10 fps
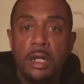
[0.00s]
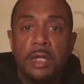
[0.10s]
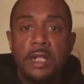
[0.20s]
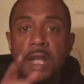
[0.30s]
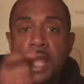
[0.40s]

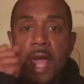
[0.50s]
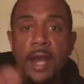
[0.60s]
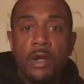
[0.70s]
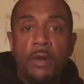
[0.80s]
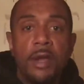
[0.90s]
that they
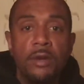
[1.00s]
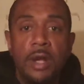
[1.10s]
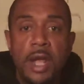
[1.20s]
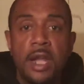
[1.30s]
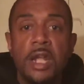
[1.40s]
had a greater
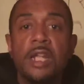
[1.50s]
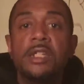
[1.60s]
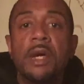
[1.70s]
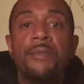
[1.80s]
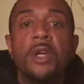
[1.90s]
land and
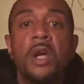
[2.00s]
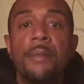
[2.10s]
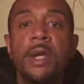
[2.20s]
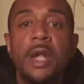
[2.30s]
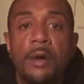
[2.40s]
something
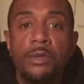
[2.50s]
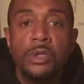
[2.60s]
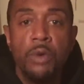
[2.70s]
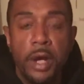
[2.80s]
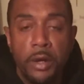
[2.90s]
coming that was
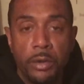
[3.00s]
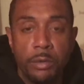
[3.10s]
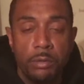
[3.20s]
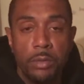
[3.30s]
greater.